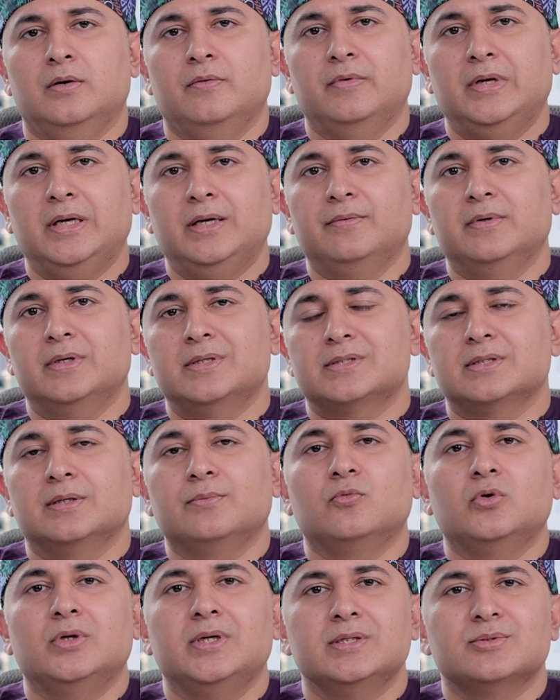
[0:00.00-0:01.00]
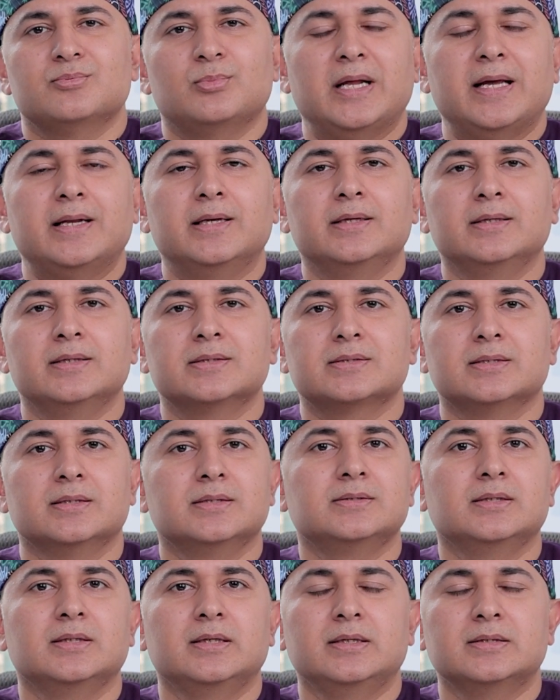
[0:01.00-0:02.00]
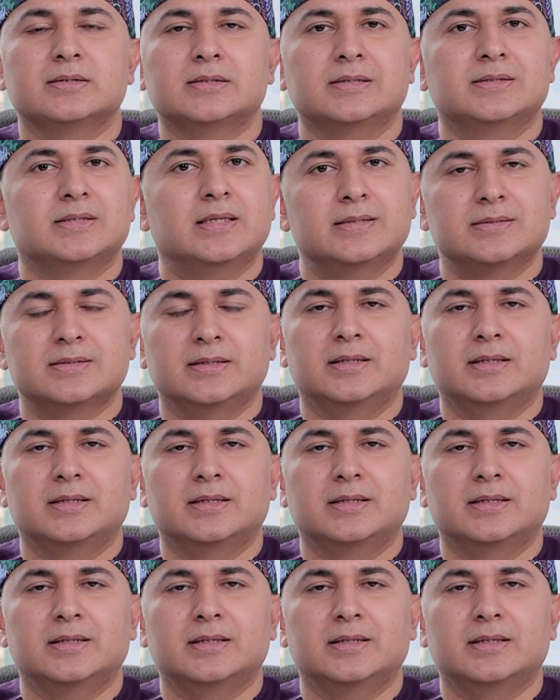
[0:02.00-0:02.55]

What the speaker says: Whenever someone is planning a surgery such as